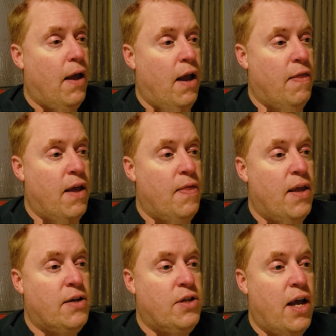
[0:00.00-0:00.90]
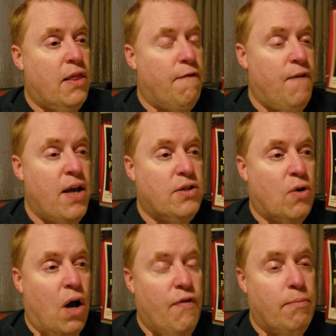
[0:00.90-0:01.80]
And then they take the face
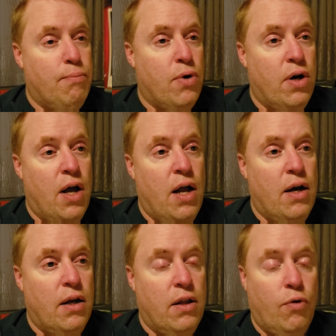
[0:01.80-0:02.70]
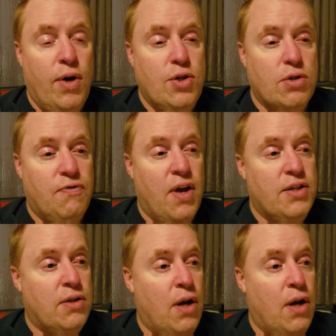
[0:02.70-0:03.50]
off and put it on the creature's face.